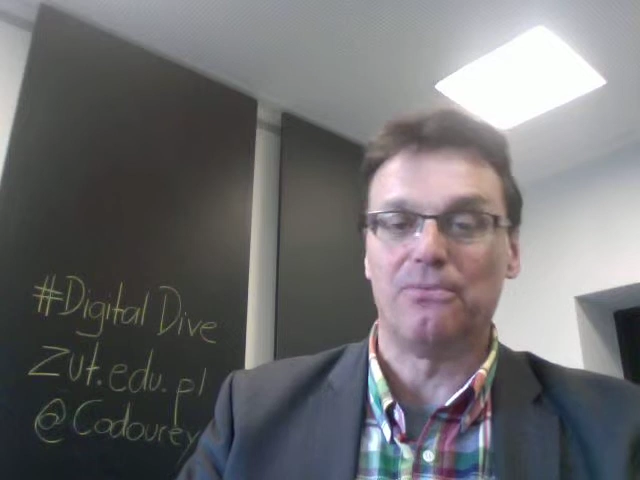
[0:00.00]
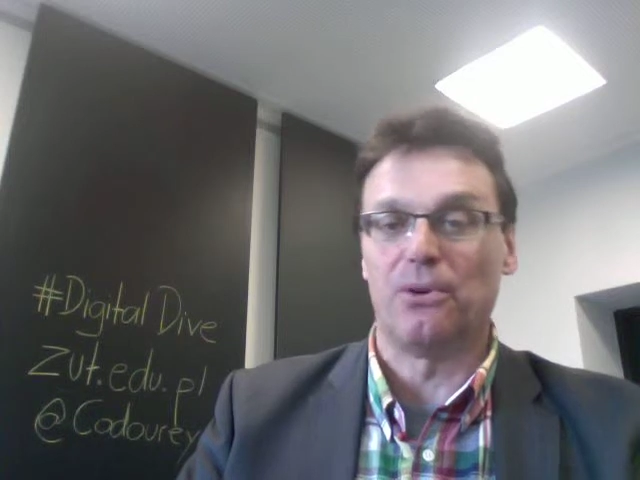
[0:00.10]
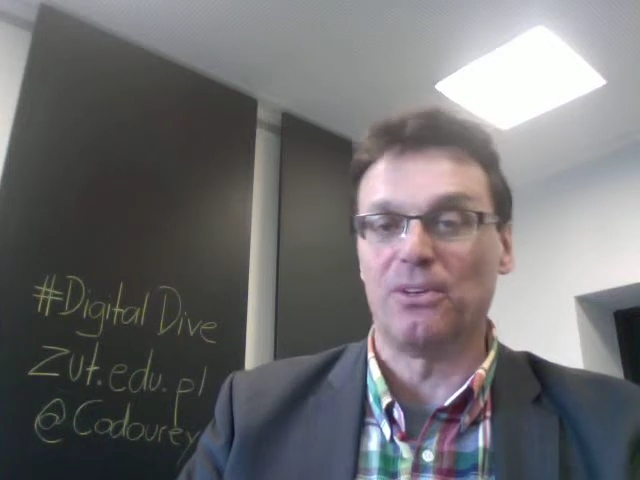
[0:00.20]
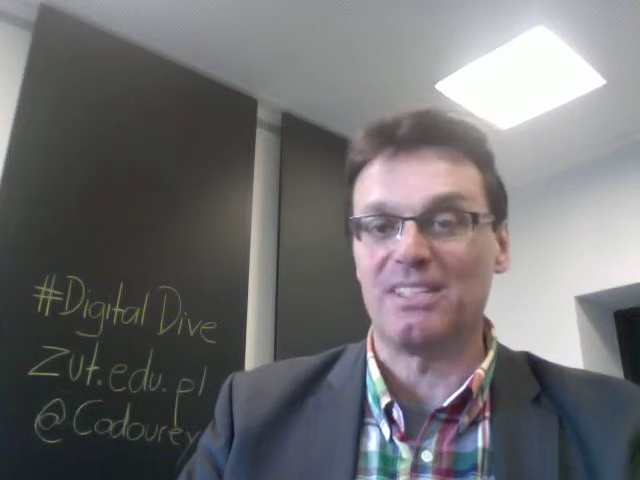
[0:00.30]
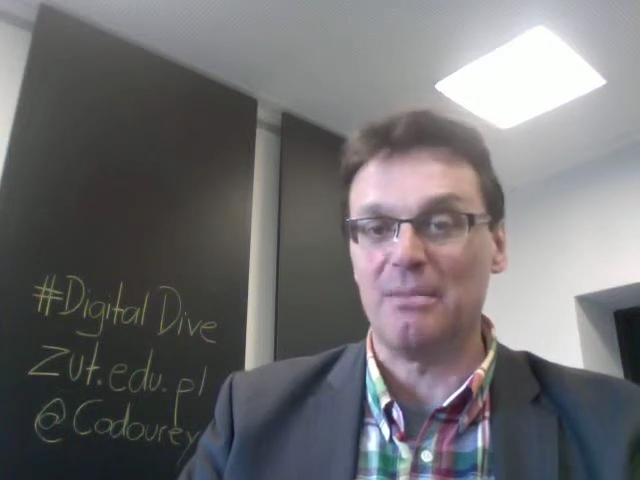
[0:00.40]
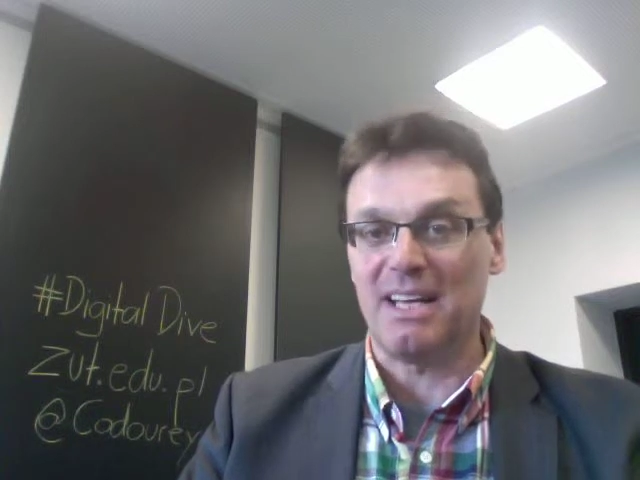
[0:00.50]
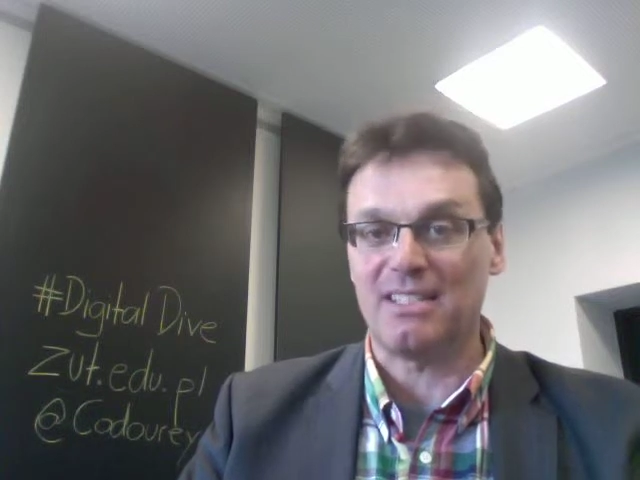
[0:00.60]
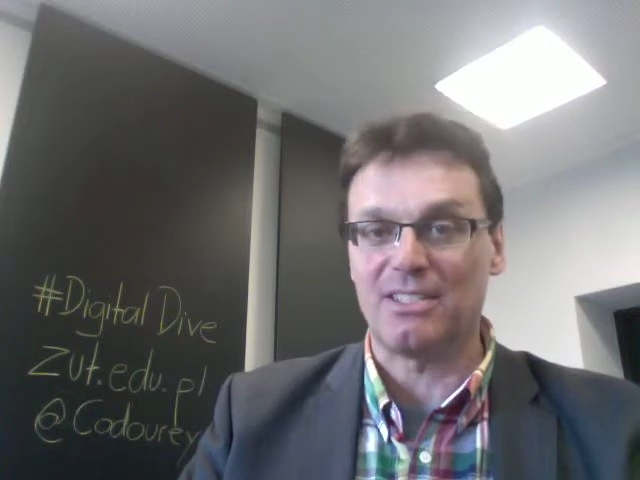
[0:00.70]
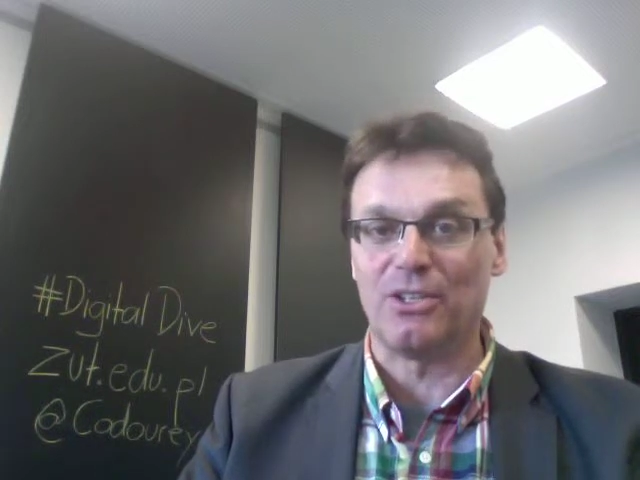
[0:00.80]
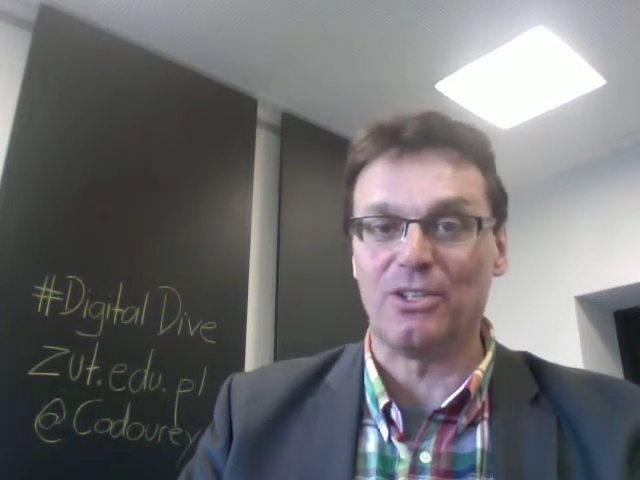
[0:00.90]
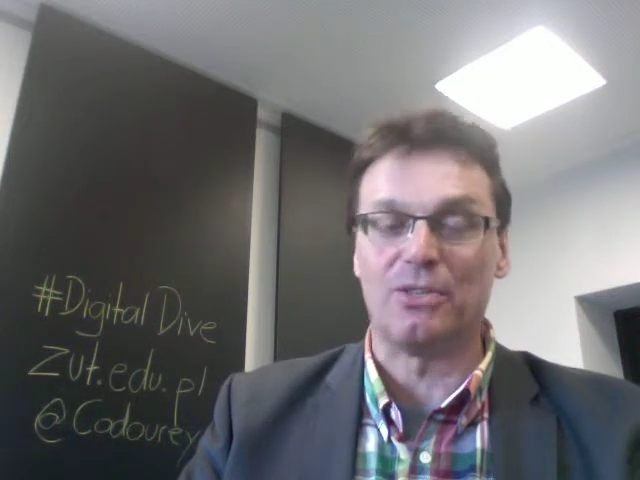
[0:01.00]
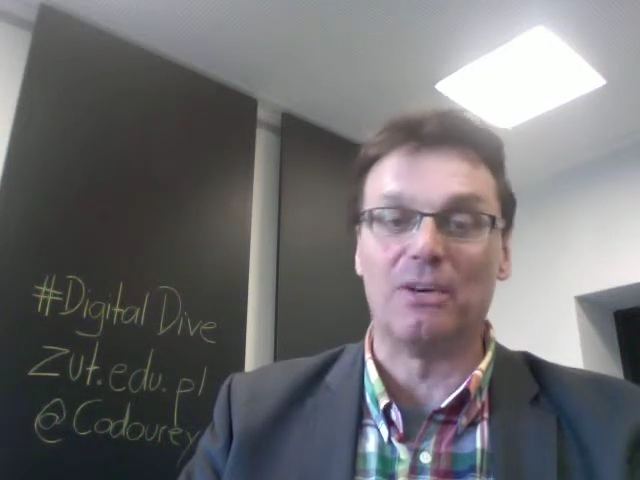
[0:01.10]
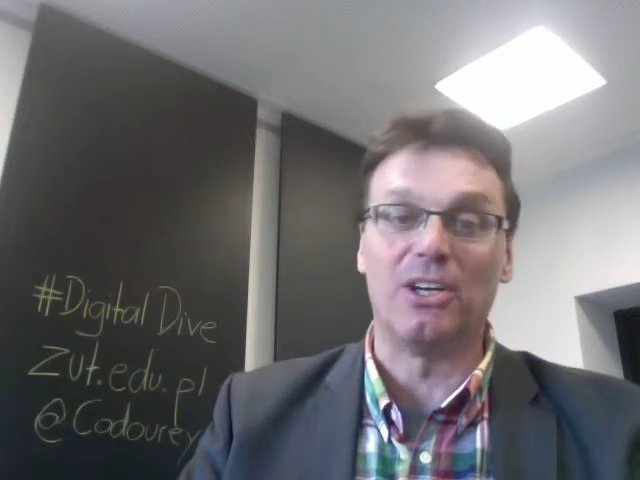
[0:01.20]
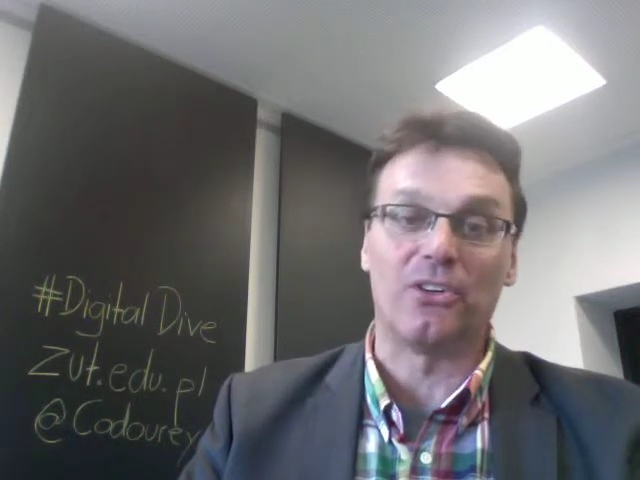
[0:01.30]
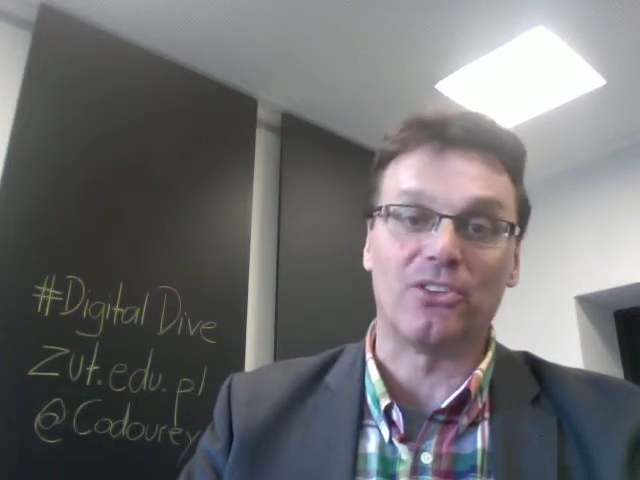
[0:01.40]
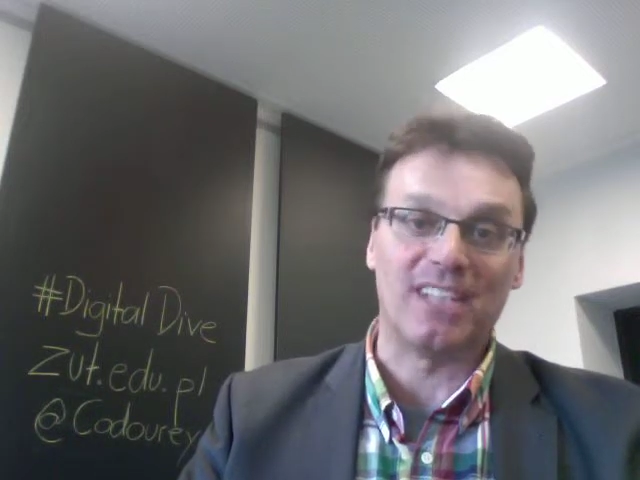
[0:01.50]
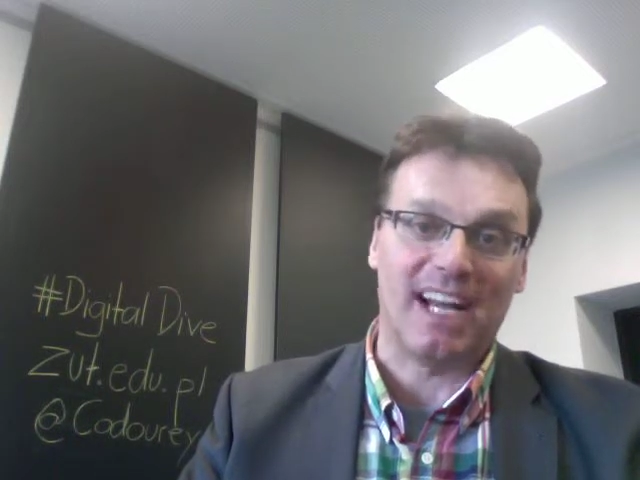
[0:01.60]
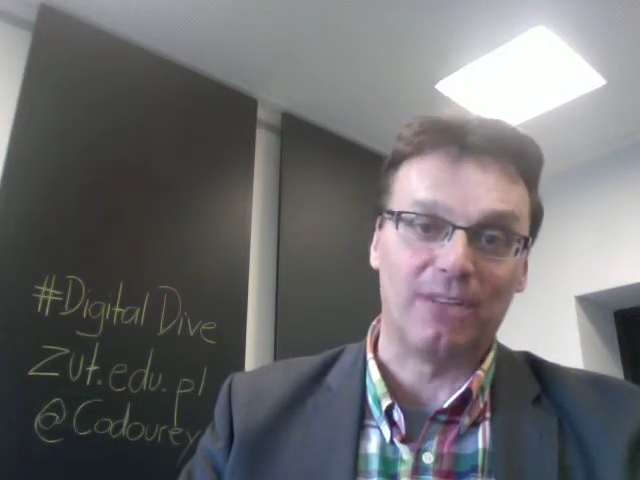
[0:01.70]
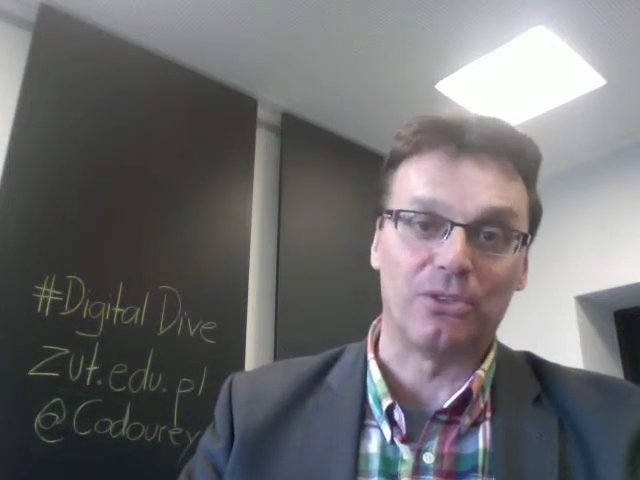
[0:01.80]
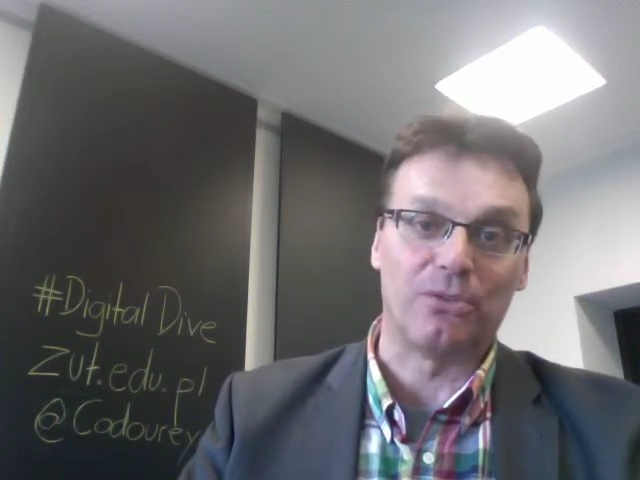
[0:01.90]
for a semester to another
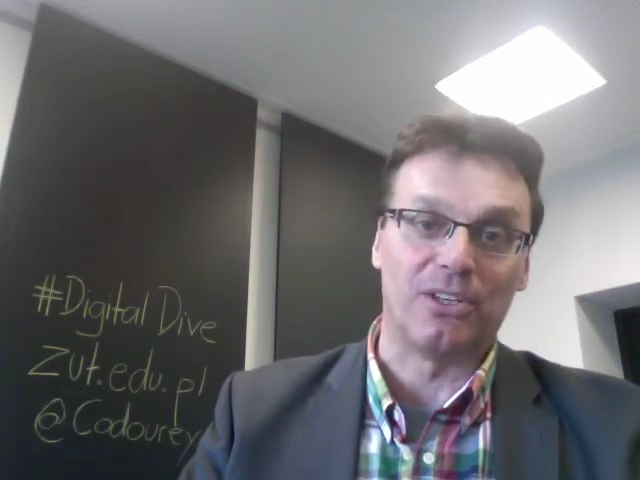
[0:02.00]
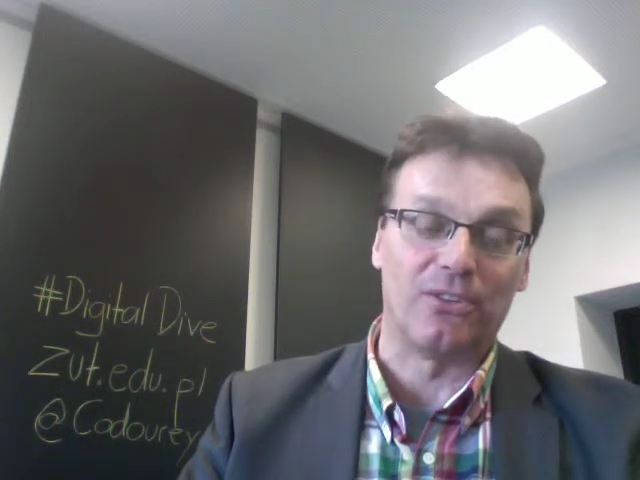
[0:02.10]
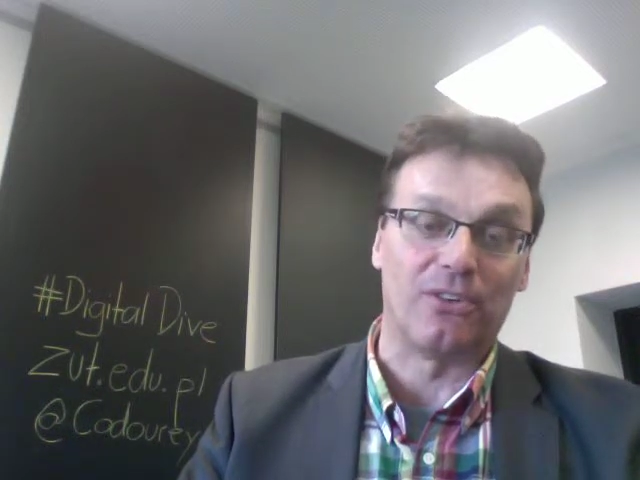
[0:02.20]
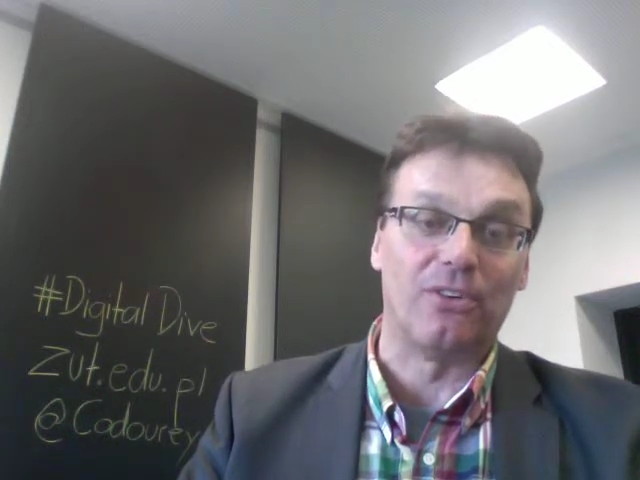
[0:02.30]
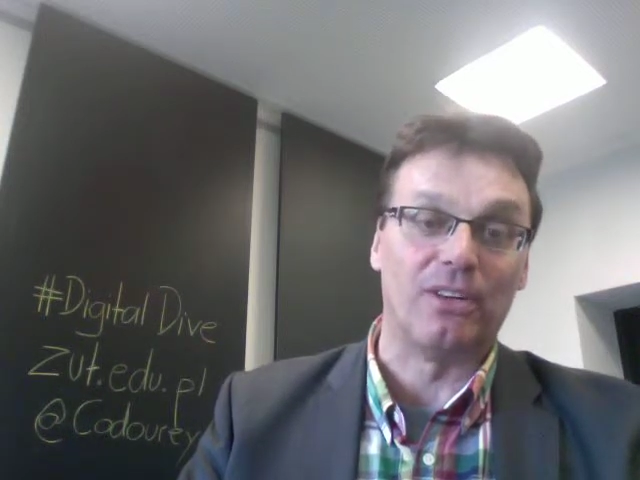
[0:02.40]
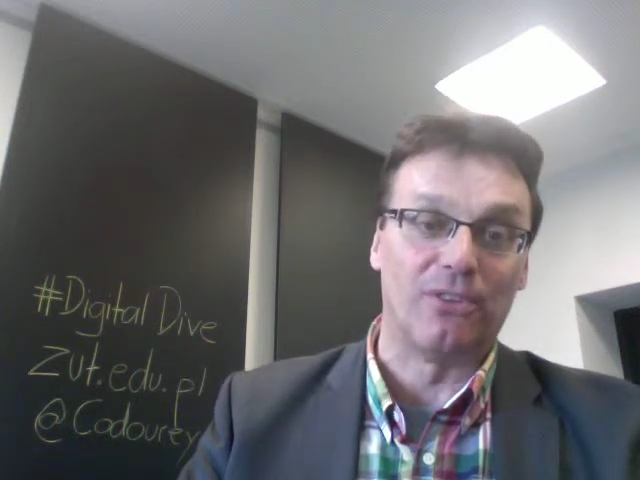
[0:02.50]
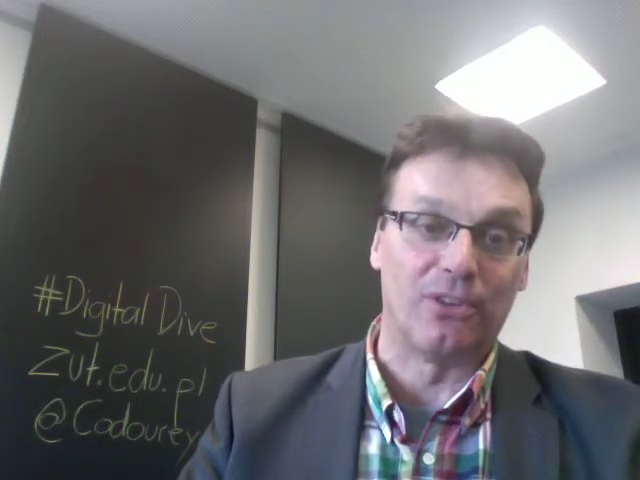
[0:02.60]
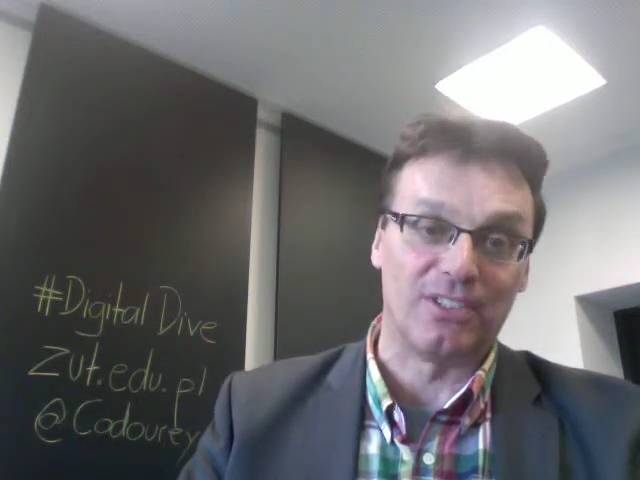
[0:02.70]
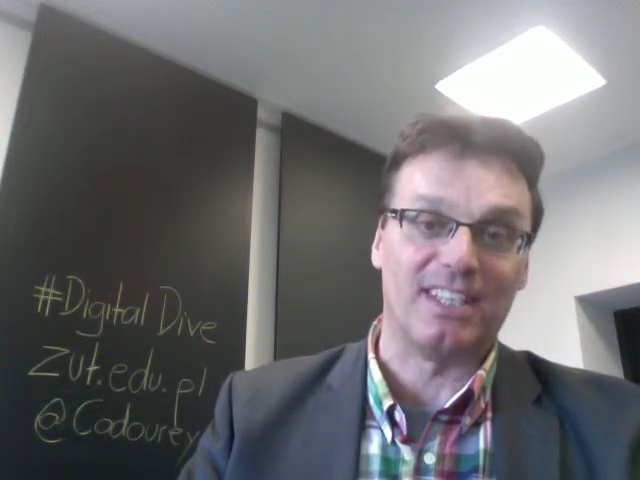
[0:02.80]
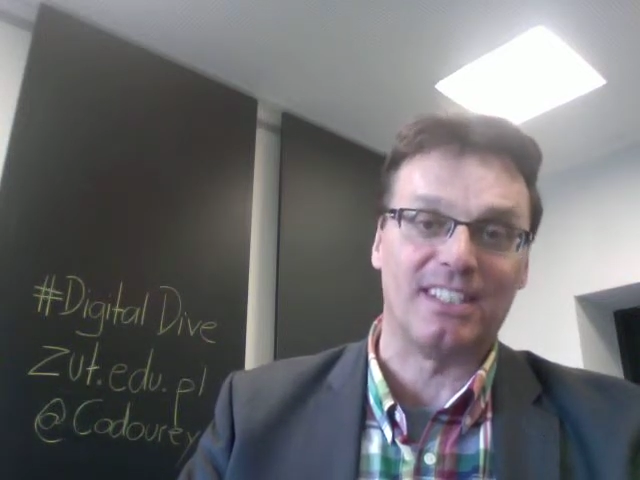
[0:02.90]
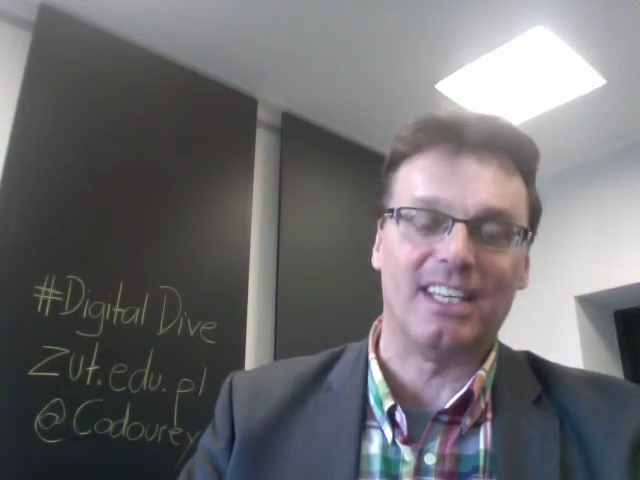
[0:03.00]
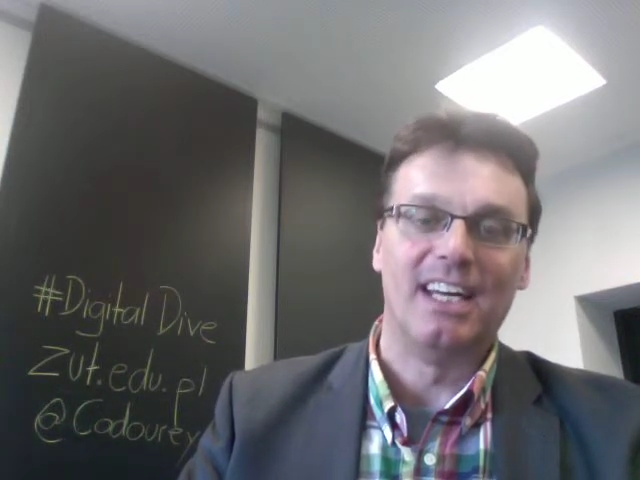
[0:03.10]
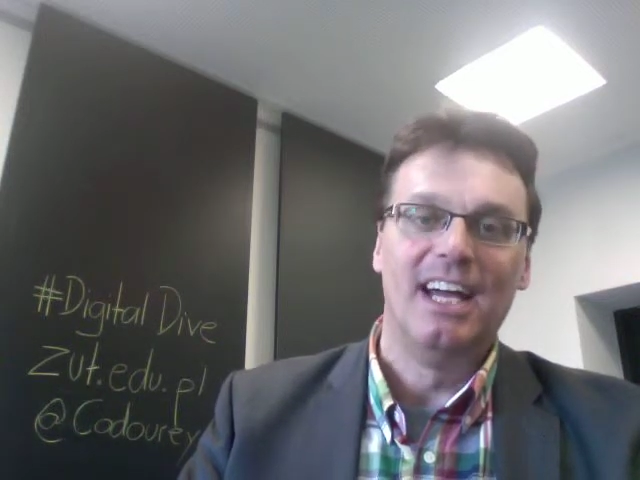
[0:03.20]
town, to another university,